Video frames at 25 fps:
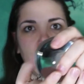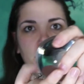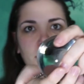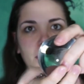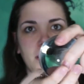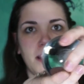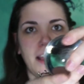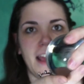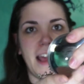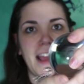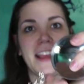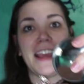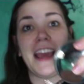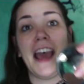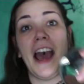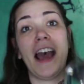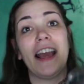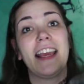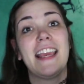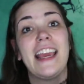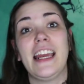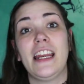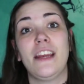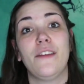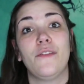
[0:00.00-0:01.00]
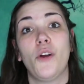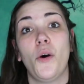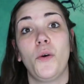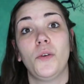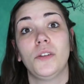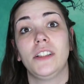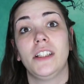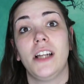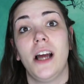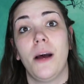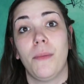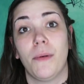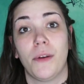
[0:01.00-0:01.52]
on the, I, I can't even hold
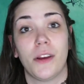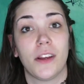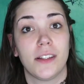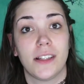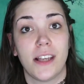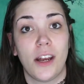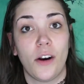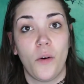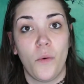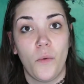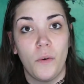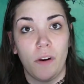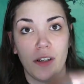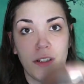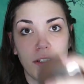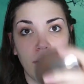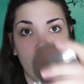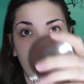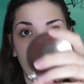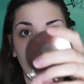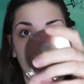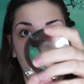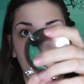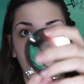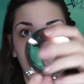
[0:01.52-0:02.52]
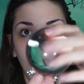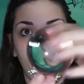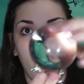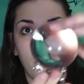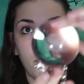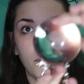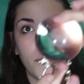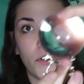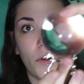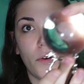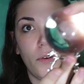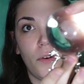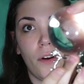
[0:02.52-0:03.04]
it up because I don't want it to fall. I'm
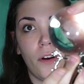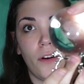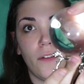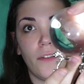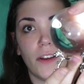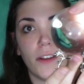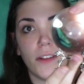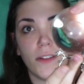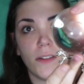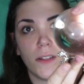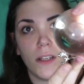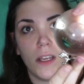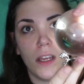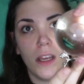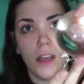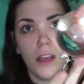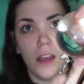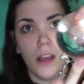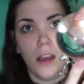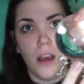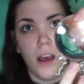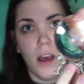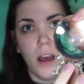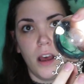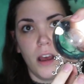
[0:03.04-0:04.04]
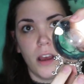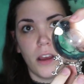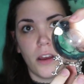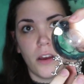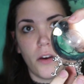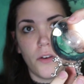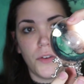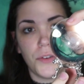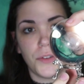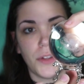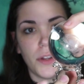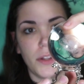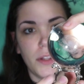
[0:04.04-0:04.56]
so nervous.
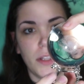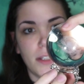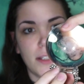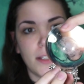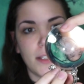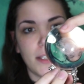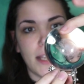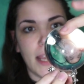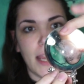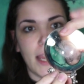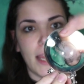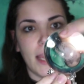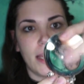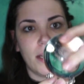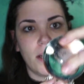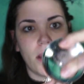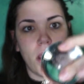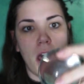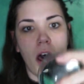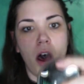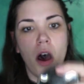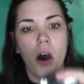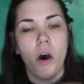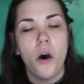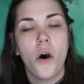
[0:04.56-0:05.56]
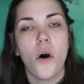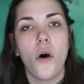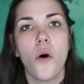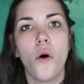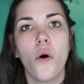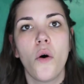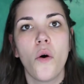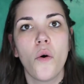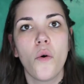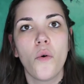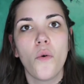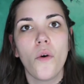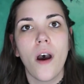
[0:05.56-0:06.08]
Goes on the stand.
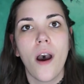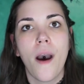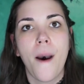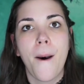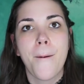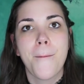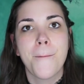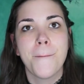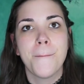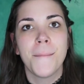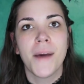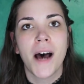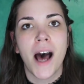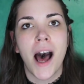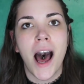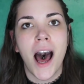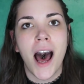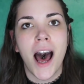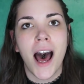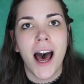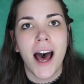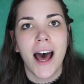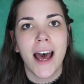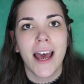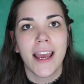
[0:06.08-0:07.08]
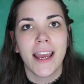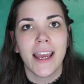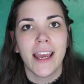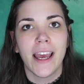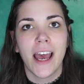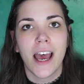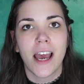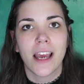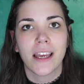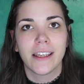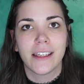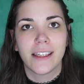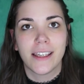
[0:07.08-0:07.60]
Oh my
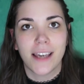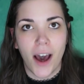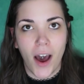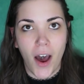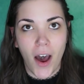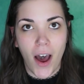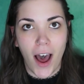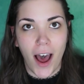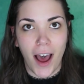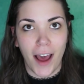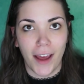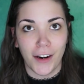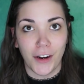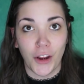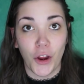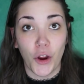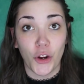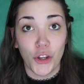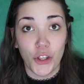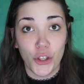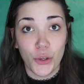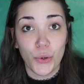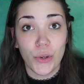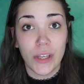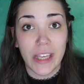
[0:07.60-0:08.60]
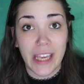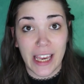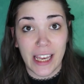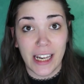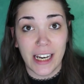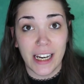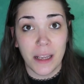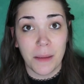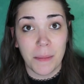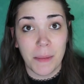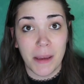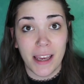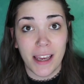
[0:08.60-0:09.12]
God. Are you
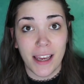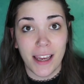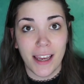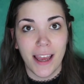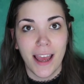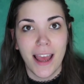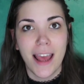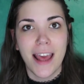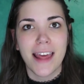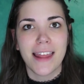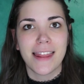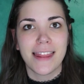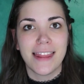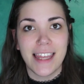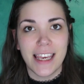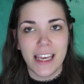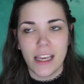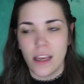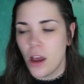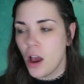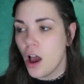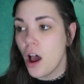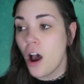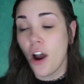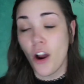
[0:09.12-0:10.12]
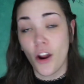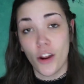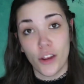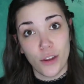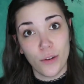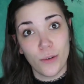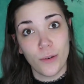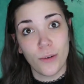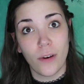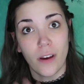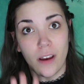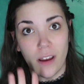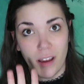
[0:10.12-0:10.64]
kidding me? The, are
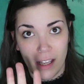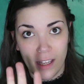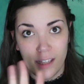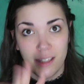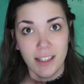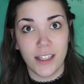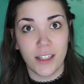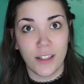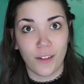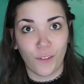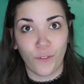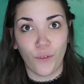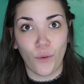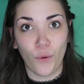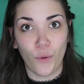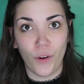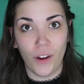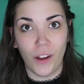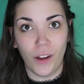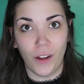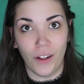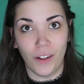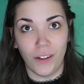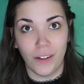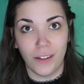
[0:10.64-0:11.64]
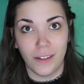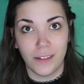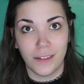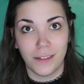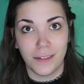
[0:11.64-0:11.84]
you, is this for real?